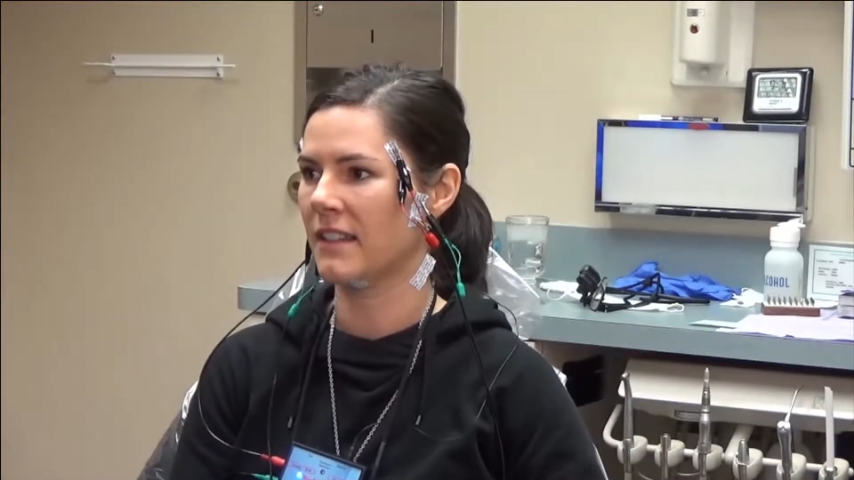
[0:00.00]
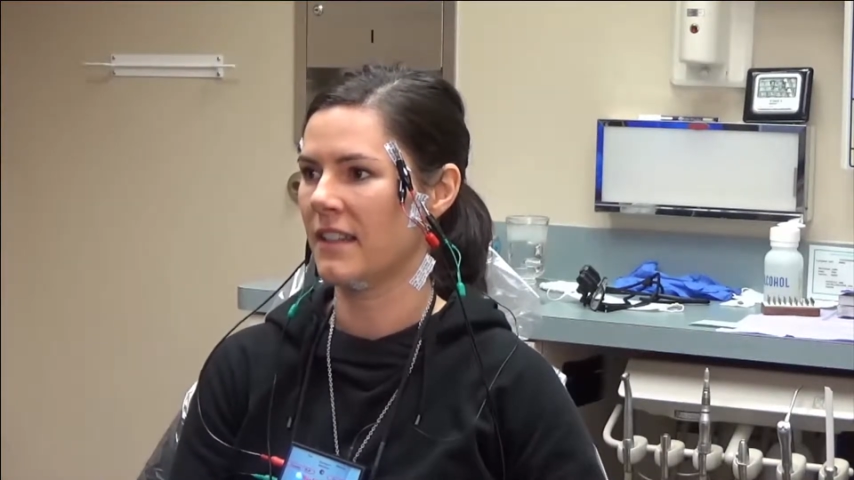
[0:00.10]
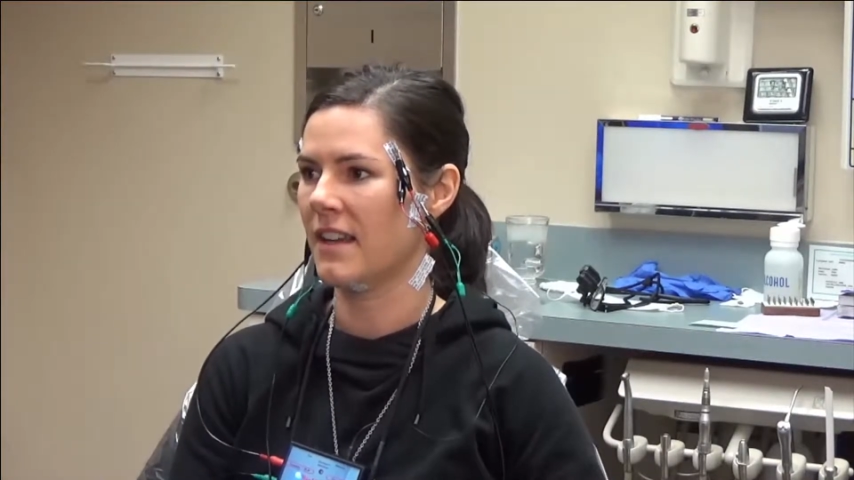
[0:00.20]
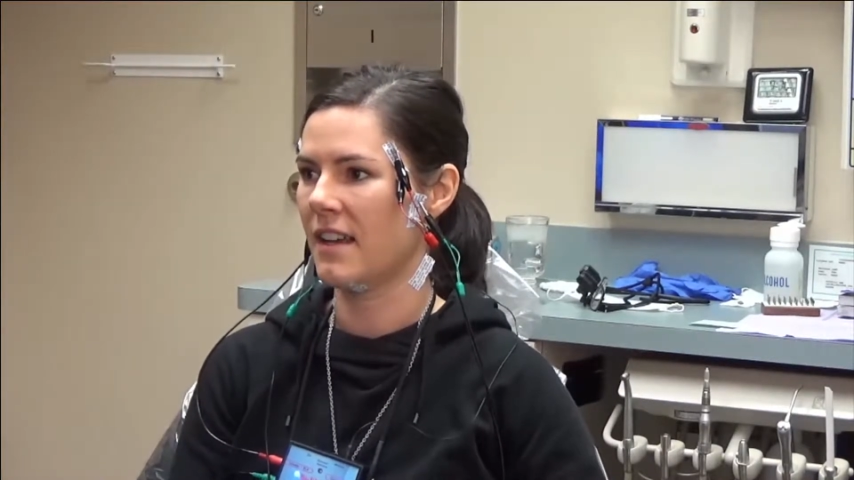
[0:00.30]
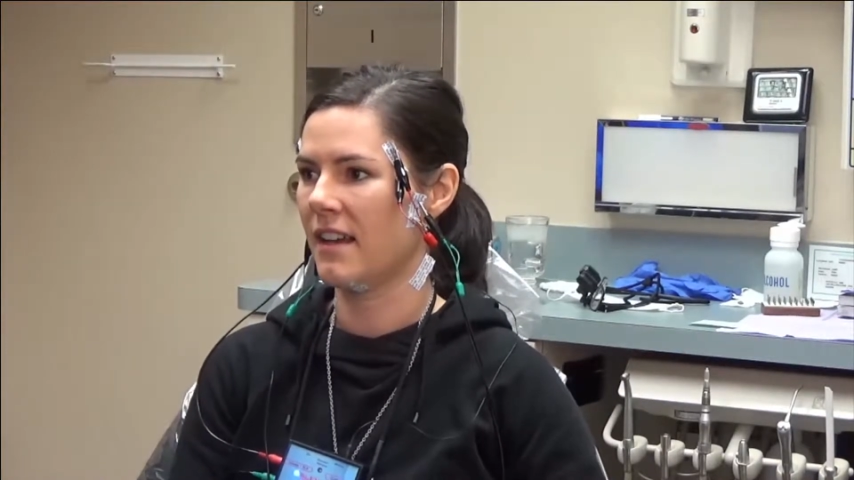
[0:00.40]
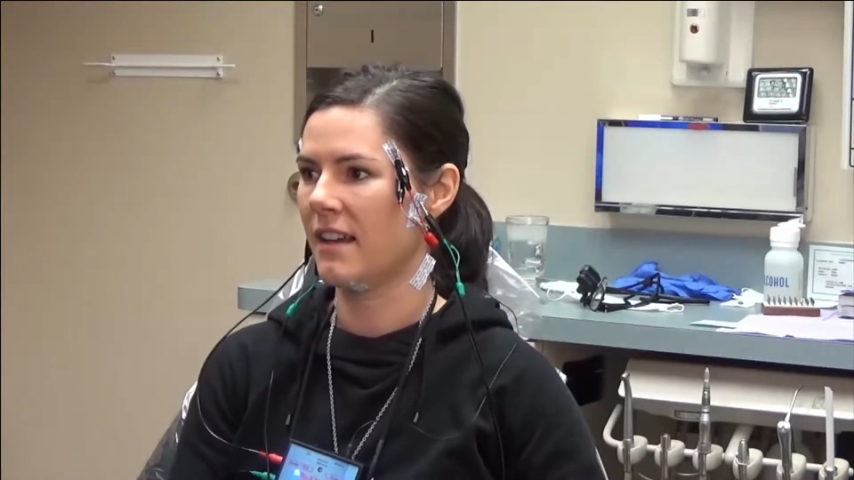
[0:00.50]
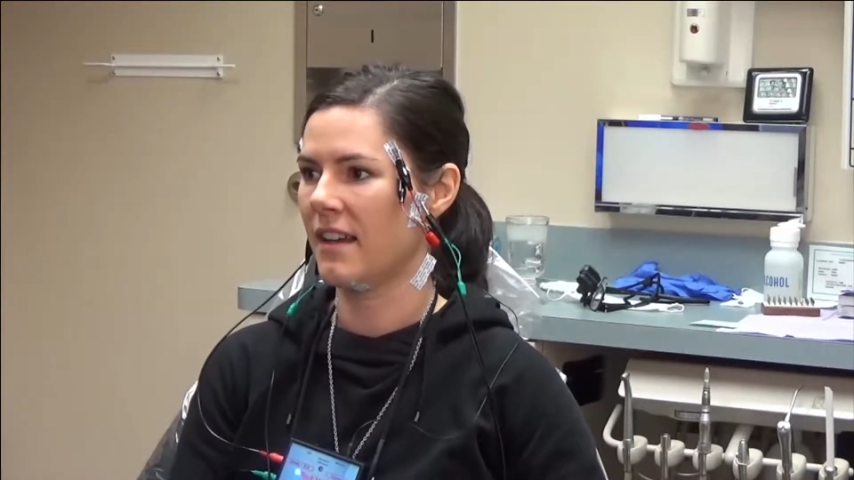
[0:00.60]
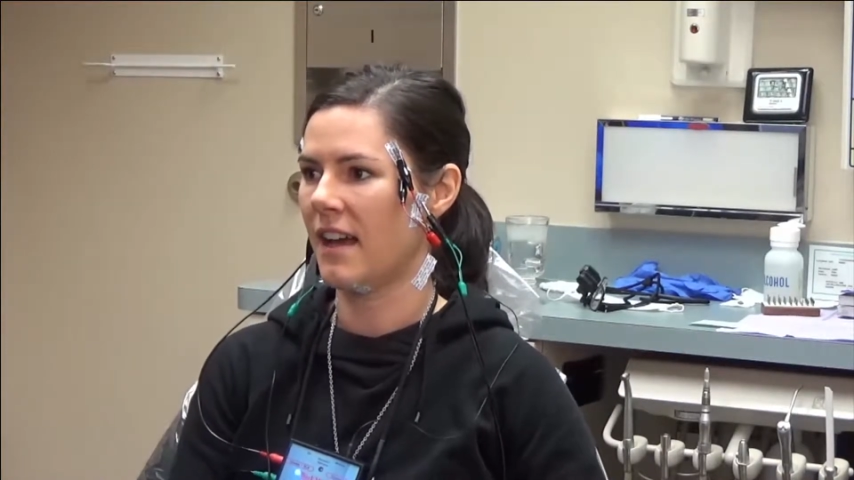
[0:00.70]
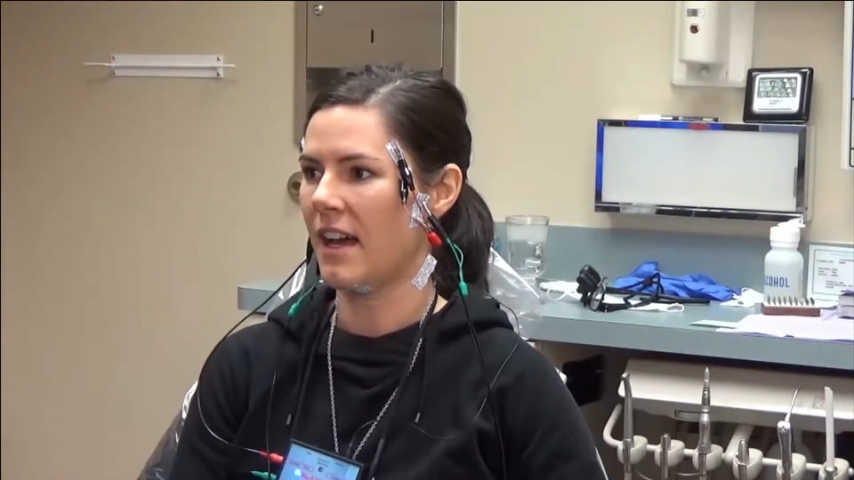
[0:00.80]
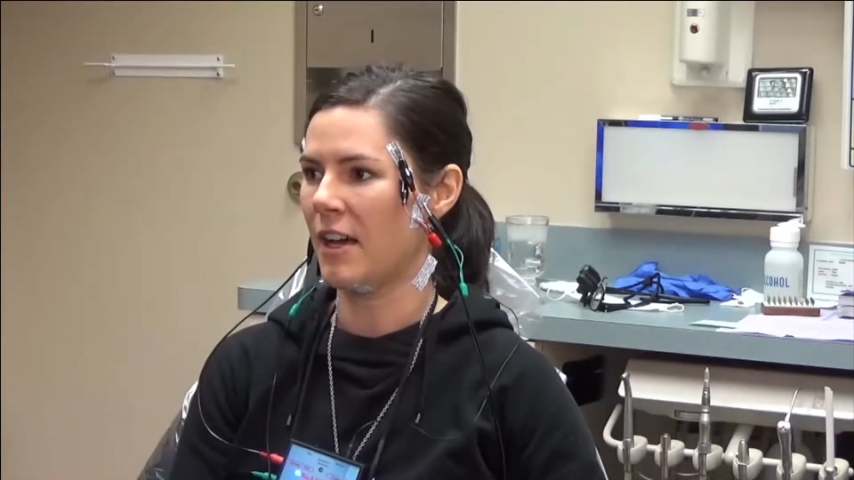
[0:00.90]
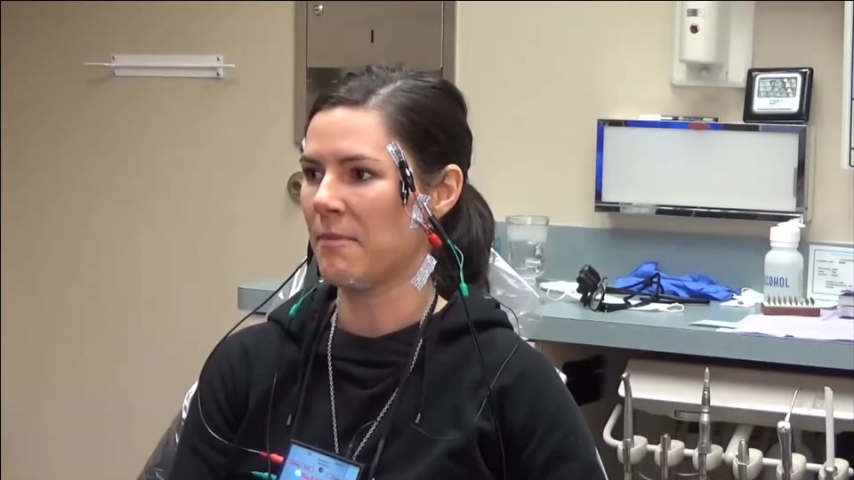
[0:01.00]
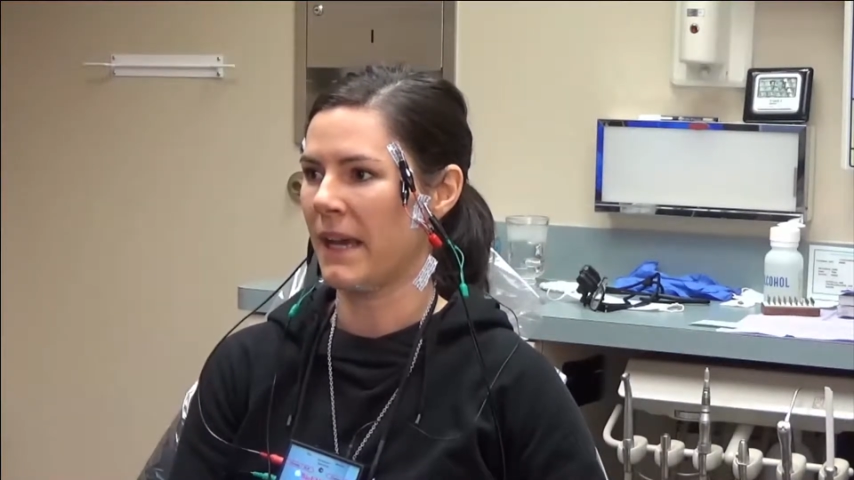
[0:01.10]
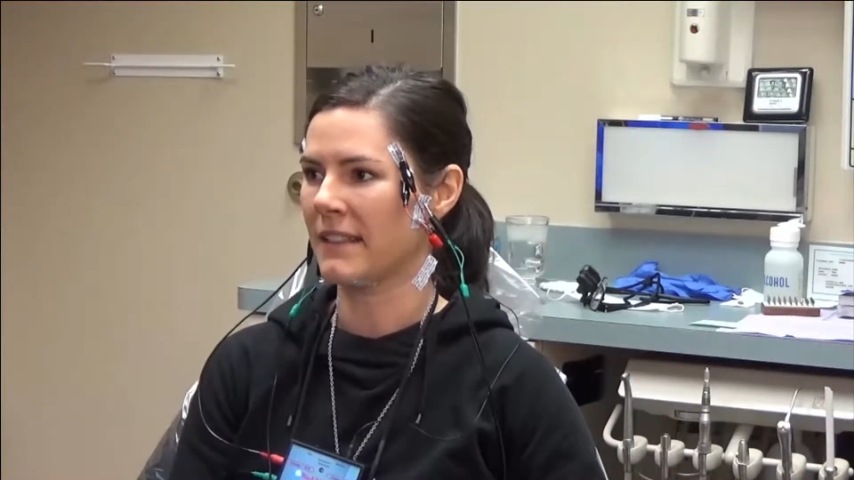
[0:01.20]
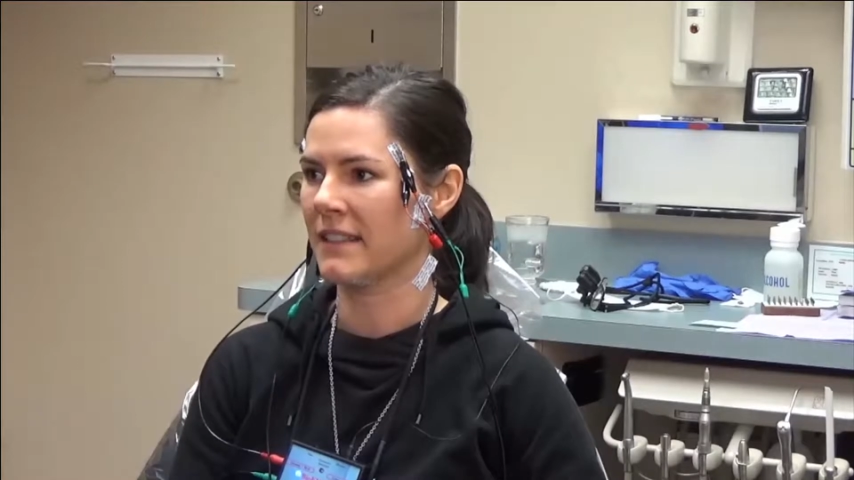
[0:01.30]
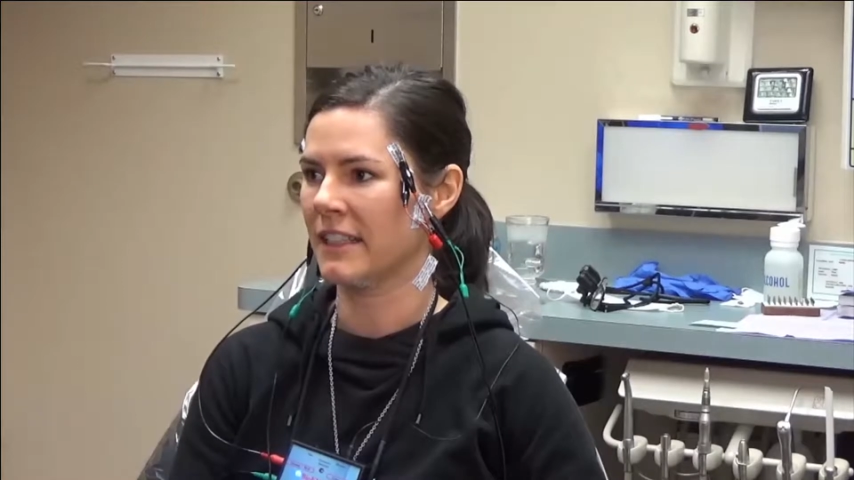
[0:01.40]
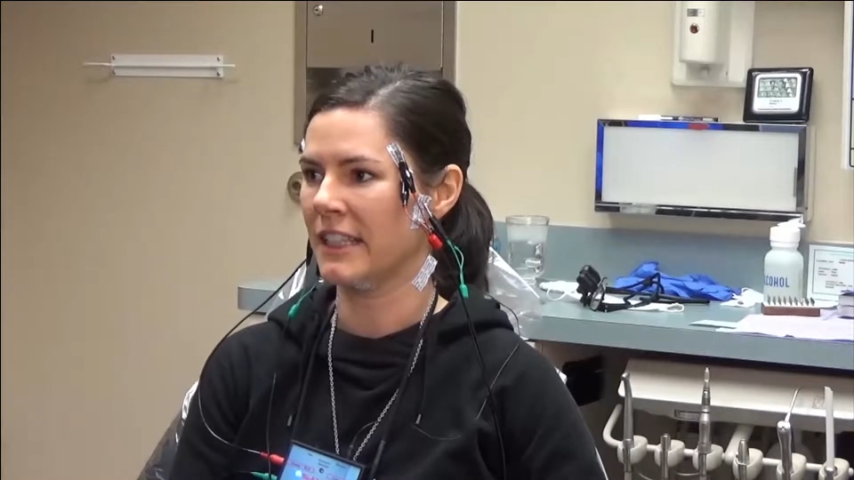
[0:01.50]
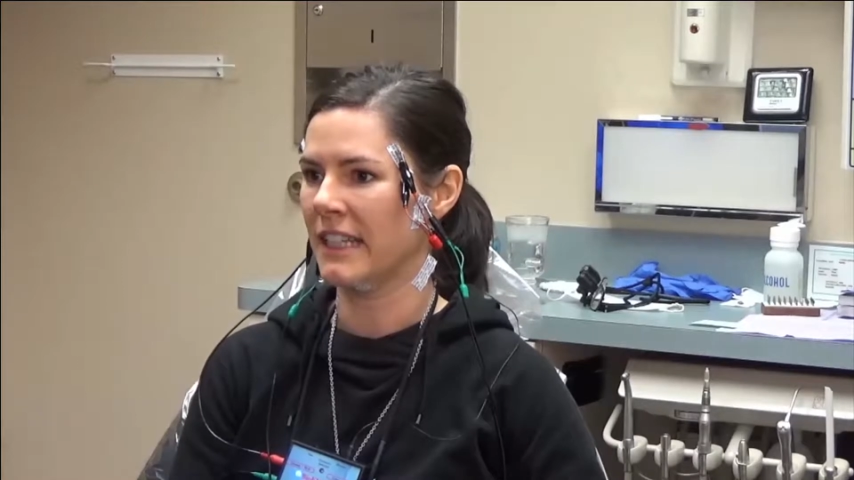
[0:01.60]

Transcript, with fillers: Okay. Um, maxillary